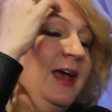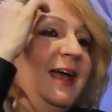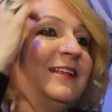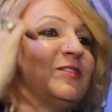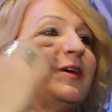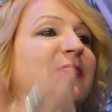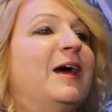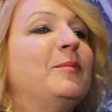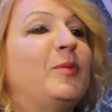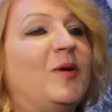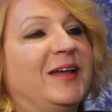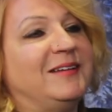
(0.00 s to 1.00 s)
And so at
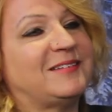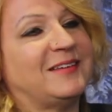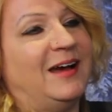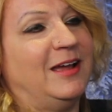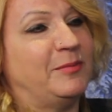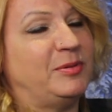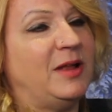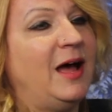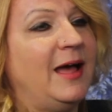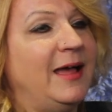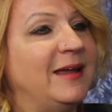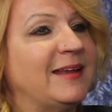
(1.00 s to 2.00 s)
that point, I
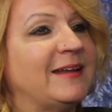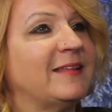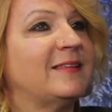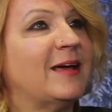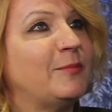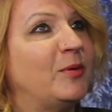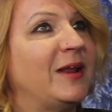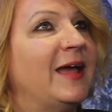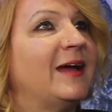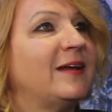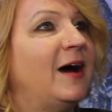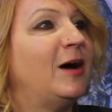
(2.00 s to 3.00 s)
applied, and at that point I
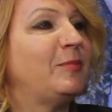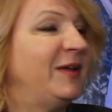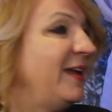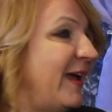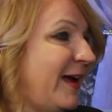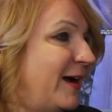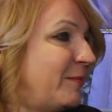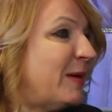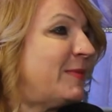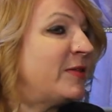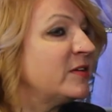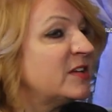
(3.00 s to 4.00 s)
had hot pink hair.
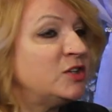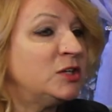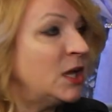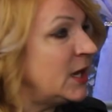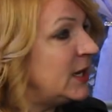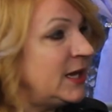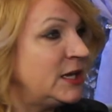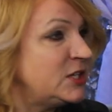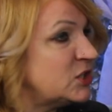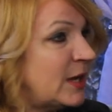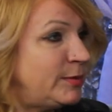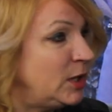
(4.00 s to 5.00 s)
My mother said, "You're not going to get a
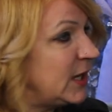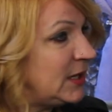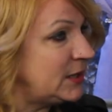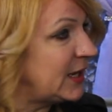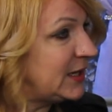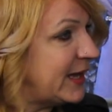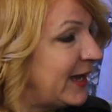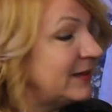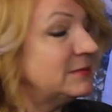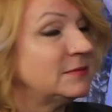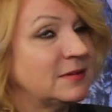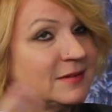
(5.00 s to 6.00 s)
job looking like
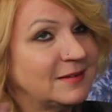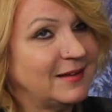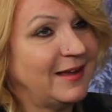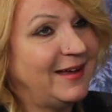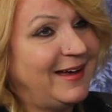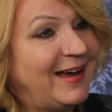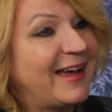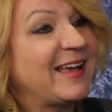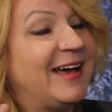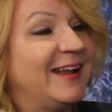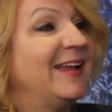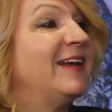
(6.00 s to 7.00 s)
that." I
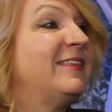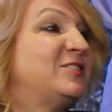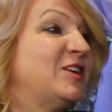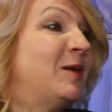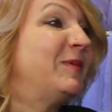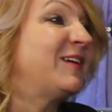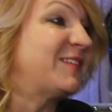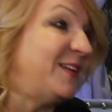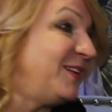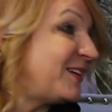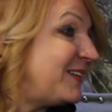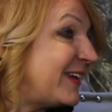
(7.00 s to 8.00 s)
kind of got the job because
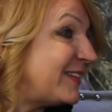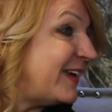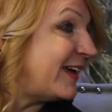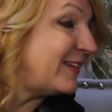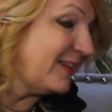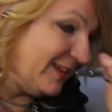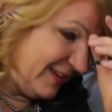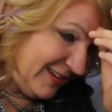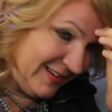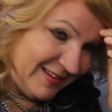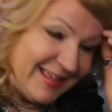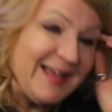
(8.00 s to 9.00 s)
I looked like that.
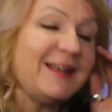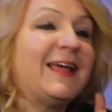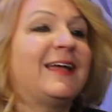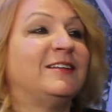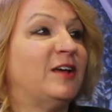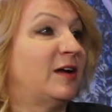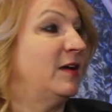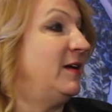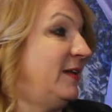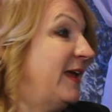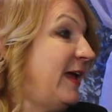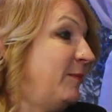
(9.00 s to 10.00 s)
Yeah. And I could talk a
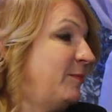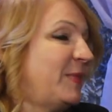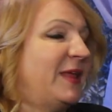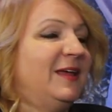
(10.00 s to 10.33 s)
good game.